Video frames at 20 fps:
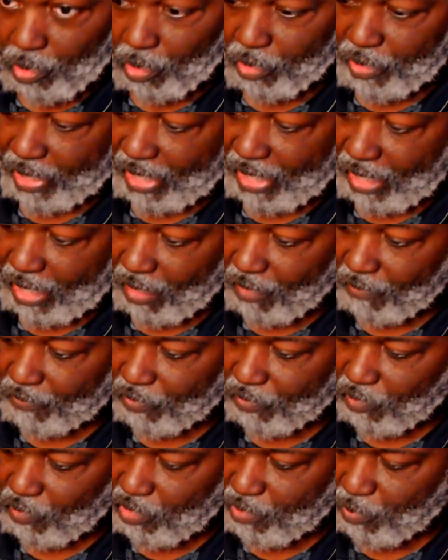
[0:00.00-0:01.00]
You have
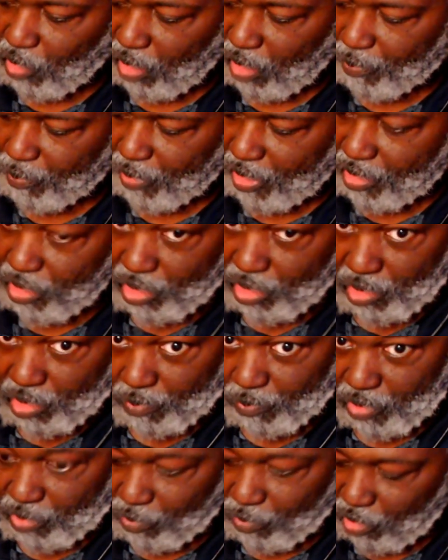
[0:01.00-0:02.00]
your smaller pieces,
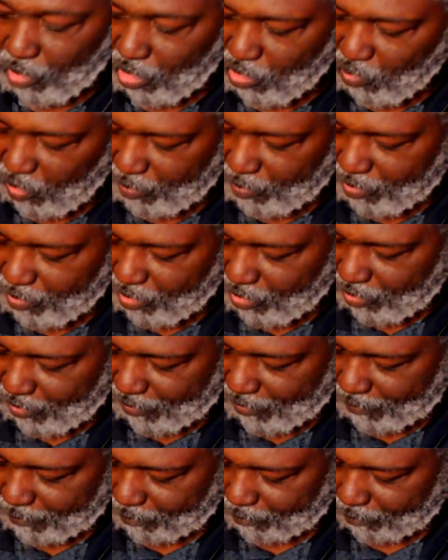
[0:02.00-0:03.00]
smaller strips.
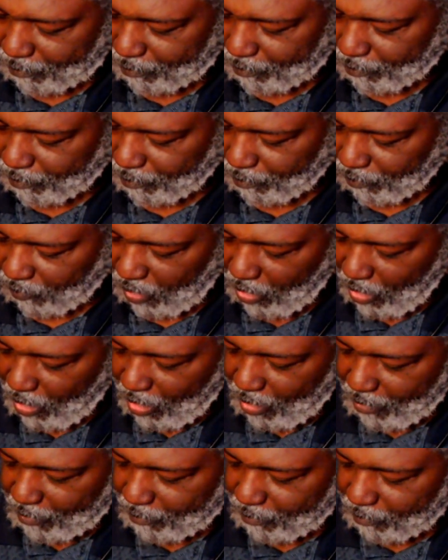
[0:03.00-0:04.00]

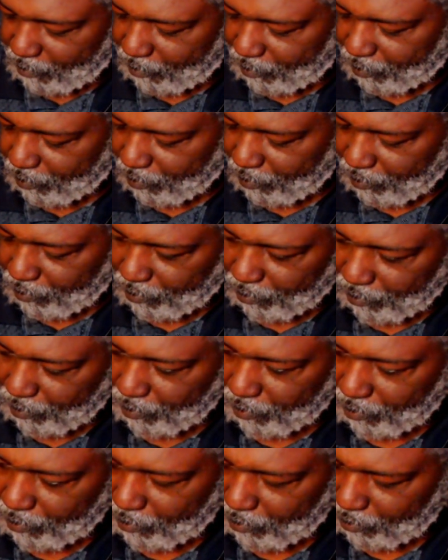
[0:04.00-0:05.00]
Worst template that
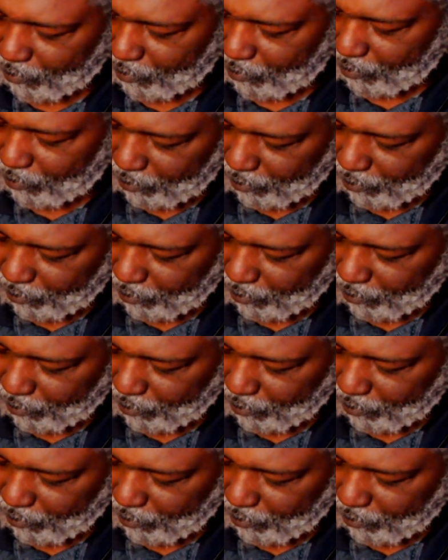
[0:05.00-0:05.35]
I actually.